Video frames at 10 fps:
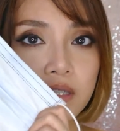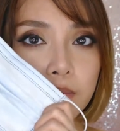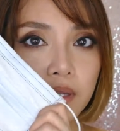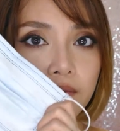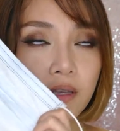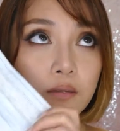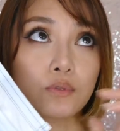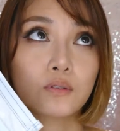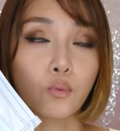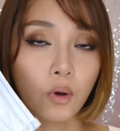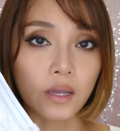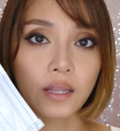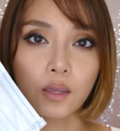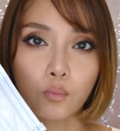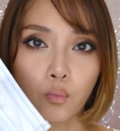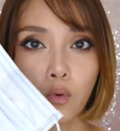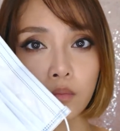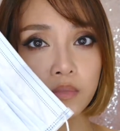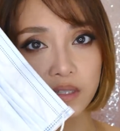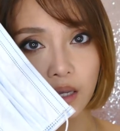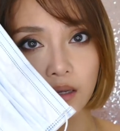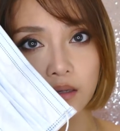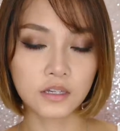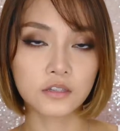despite the fact that it was quite a warm day.